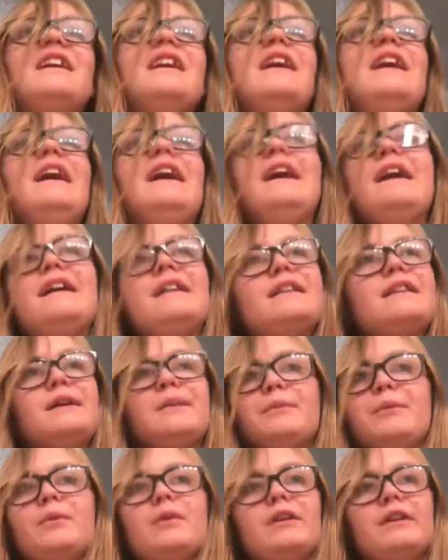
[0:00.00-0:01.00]
a
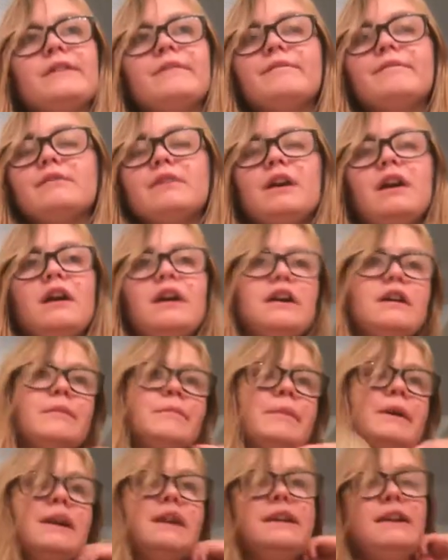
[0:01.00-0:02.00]
hella boring
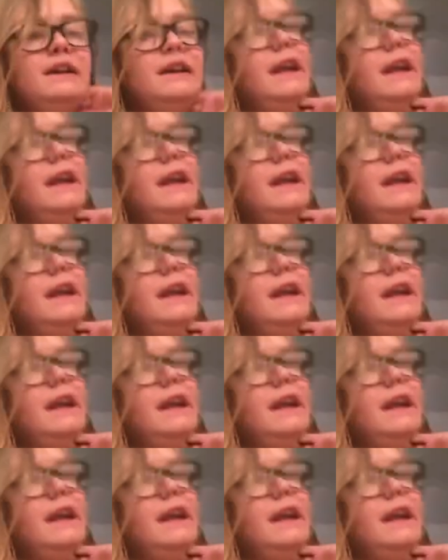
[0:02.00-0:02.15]
vlog, but